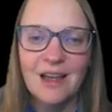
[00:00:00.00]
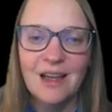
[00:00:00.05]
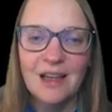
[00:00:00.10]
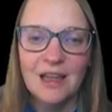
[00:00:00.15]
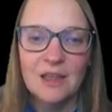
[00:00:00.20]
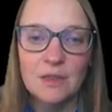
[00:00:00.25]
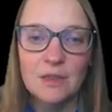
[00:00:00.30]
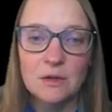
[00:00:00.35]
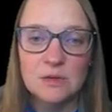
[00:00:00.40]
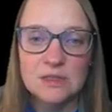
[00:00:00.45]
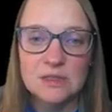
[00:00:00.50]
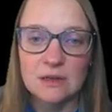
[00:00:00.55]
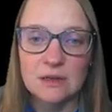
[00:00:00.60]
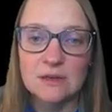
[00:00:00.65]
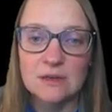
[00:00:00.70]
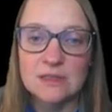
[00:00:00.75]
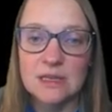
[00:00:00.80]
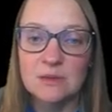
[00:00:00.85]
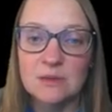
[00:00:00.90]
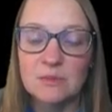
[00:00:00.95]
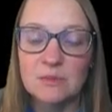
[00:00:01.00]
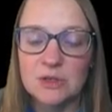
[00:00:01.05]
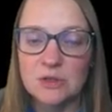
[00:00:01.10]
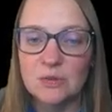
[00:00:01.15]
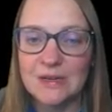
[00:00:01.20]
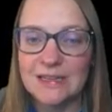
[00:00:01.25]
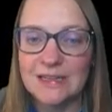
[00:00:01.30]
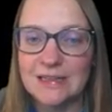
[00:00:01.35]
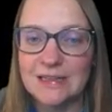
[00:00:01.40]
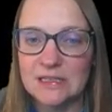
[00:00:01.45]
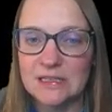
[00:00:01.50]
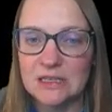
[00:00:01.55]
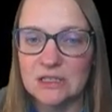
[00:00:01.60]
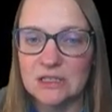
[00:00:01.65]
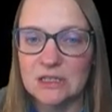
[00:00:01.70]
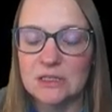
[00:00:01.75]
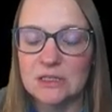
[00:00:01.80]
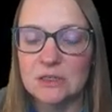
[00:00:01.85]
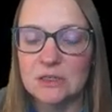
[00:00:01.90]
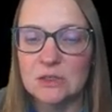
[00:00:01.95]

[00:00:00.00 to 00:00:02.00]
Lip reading: In those cells in between the digits.